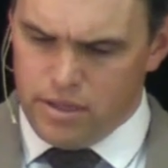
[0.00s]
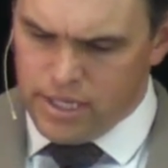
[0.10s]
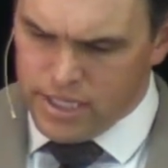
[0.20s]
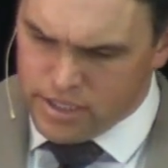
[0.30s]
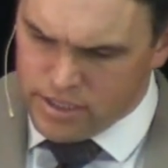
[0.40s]

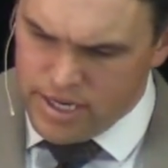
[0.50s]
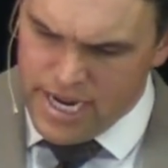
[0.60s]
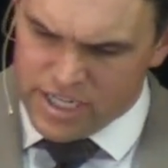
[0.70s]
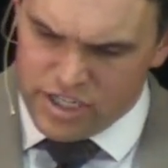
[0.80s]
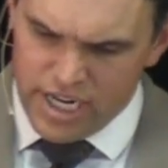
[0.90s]
this
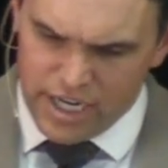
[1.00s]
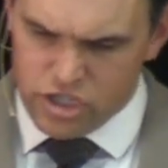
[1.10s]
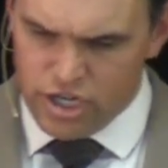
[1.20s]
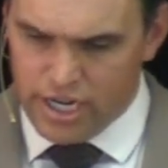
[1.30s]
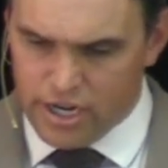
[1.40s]
next
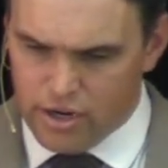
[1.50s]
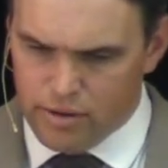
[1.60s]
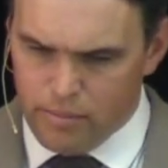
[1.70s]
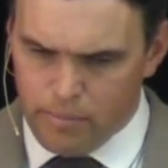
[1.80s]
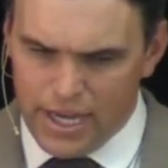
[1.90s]
section here
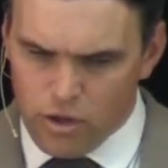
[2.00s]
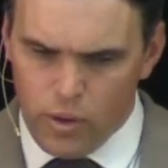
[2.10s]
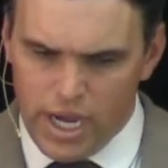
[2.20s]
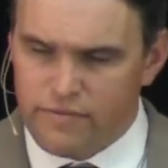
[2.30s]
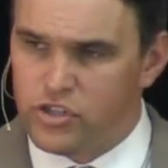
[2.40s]
by the
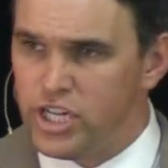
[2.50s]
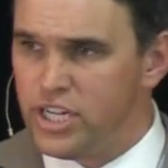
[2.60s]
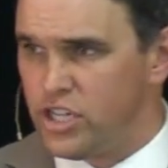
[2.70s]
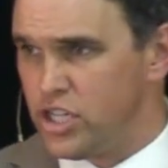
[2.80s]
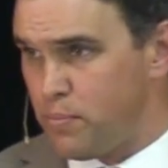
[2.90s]
way of
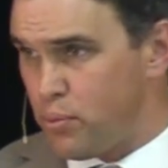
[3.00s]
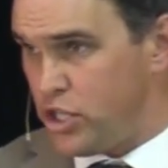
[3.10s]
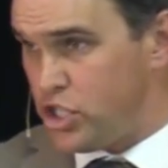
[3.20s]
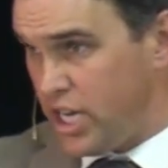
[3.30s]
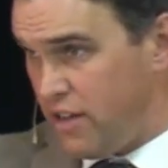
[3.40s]
Jesus
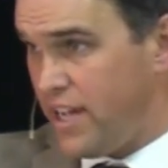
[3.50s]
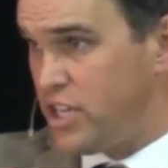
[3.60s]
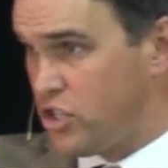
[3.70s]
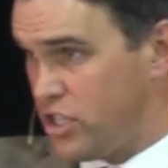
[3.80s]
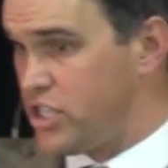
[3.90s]
preaching an
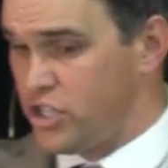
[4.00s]
evangelistic